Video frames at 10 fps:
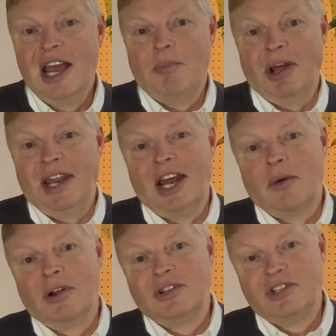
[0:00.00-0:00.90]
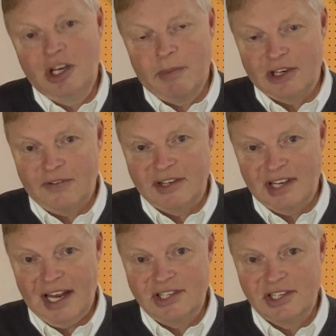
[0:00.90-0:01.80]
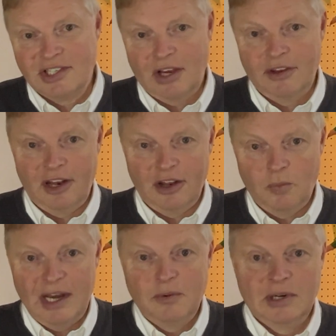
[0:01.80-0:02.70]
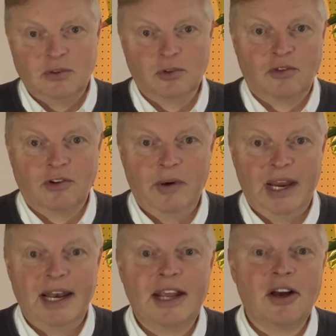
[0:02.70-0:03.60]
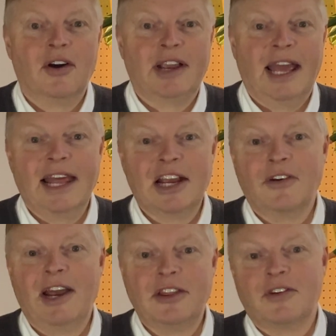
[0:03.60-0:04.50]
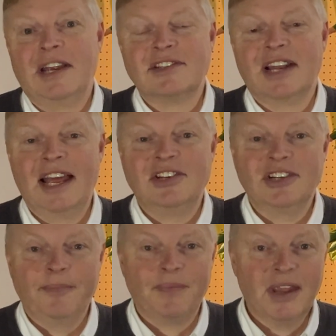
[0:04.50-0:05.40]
but they don't want too much ventilation so that the wind whistles through it and they can't get their grade 3 insulation.